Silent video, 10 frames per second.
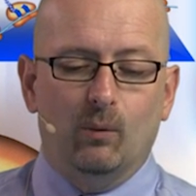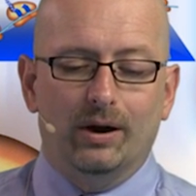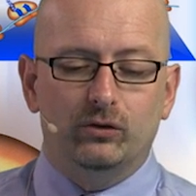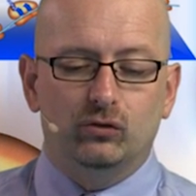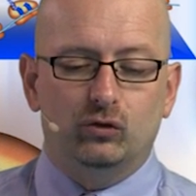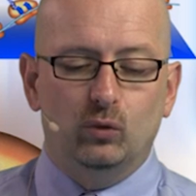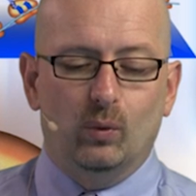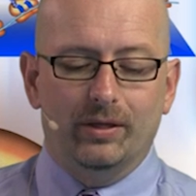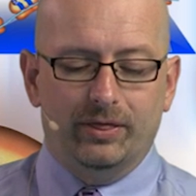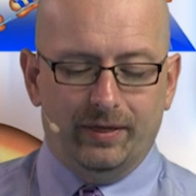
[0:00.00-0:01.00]
want to just do
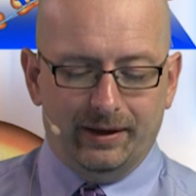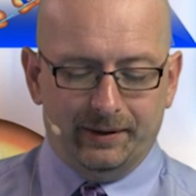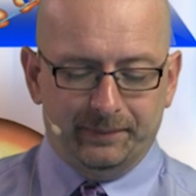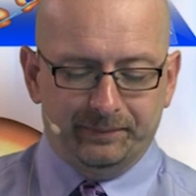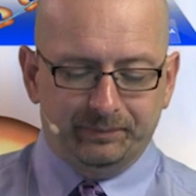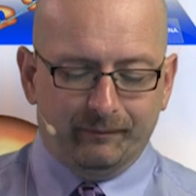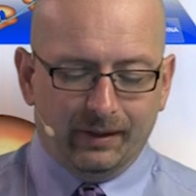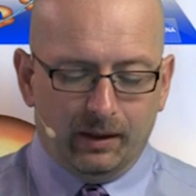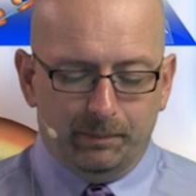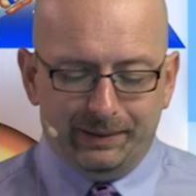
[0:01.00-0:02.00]
one thing,
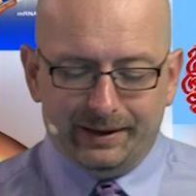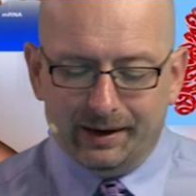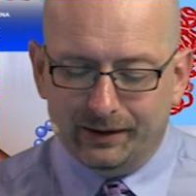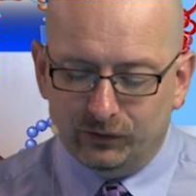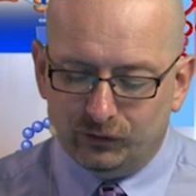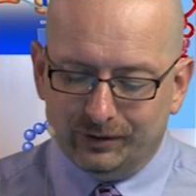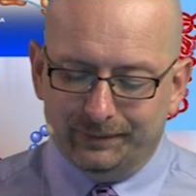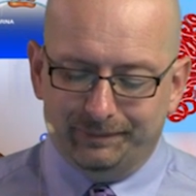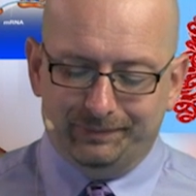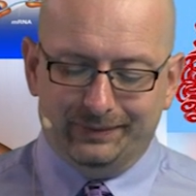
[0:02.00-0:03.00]
because
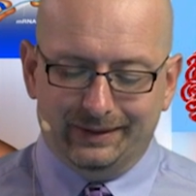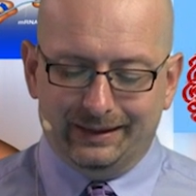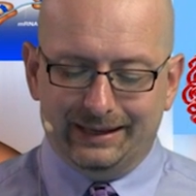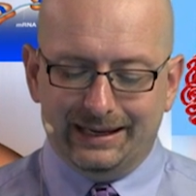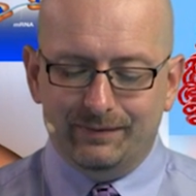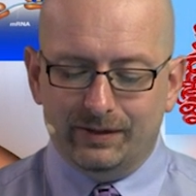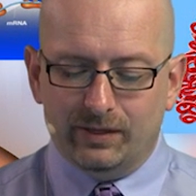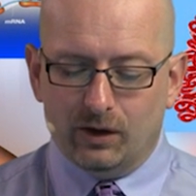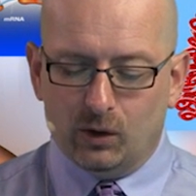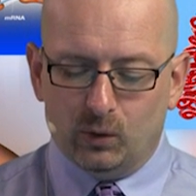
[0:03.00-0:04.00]

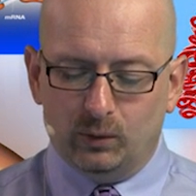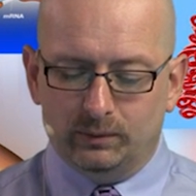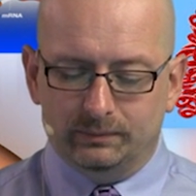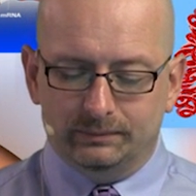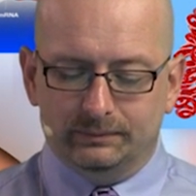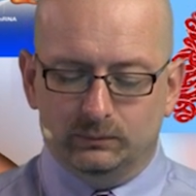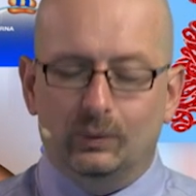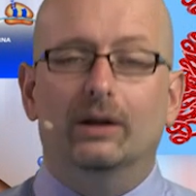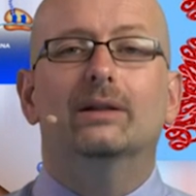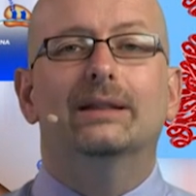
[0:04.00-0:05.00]
even though,
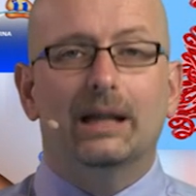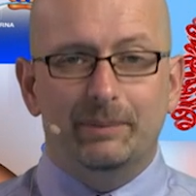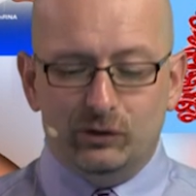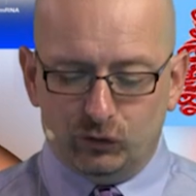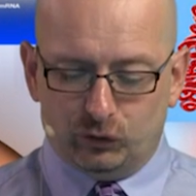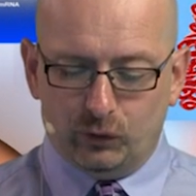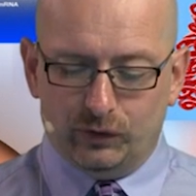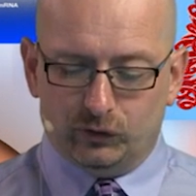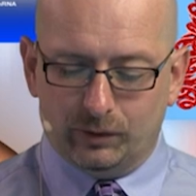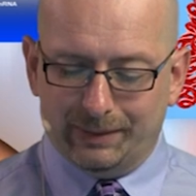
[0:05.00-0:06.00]
well, let me just do
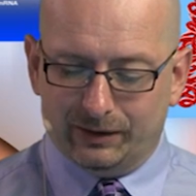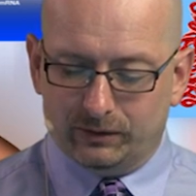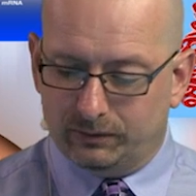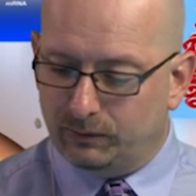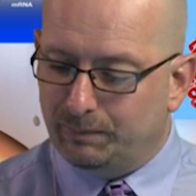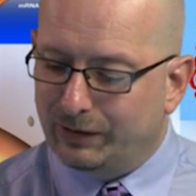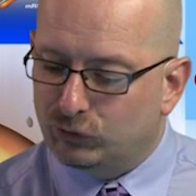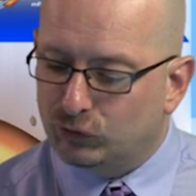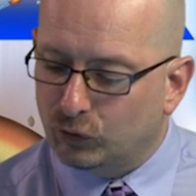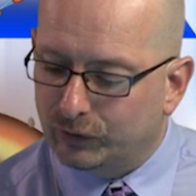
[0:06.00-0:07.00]
this to make
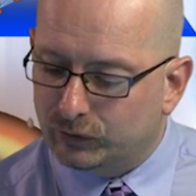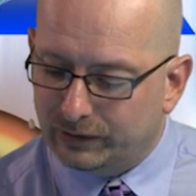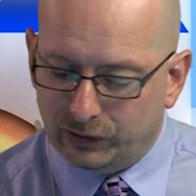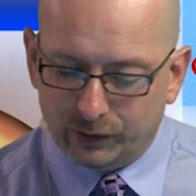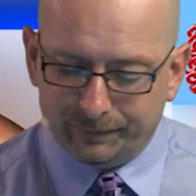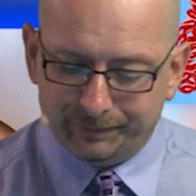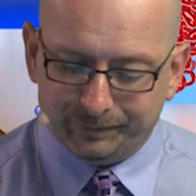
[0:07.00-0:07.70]
sure it's clear.